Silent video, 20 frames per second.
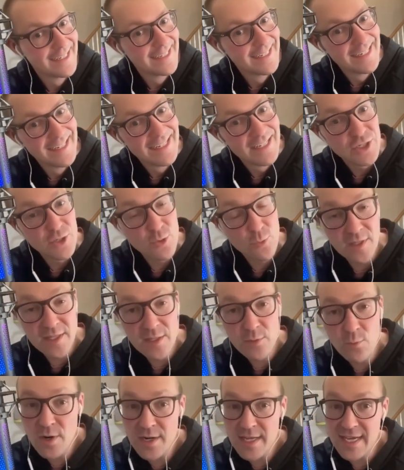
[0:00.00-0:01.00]
do you really
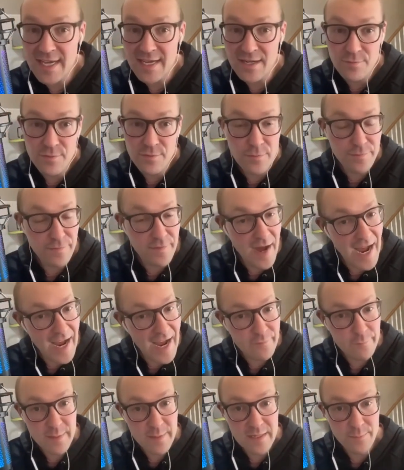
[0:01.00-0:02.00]
want to interview
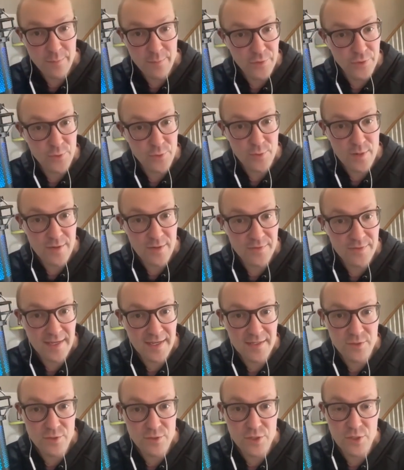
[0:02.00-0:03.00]
five people to crew out
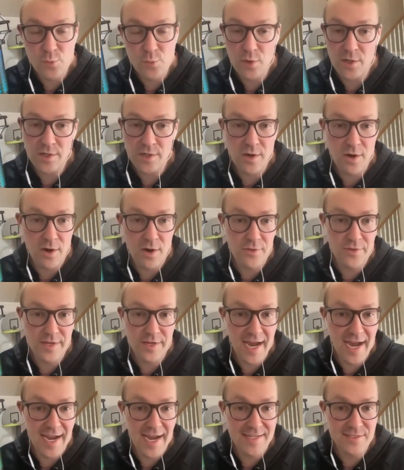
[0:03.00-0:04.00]
things, or do you want to call the
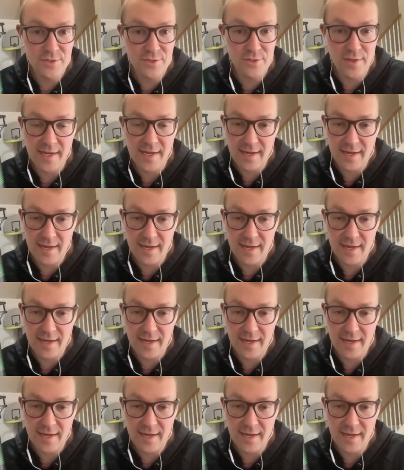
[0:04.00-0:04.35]
guys that you're like,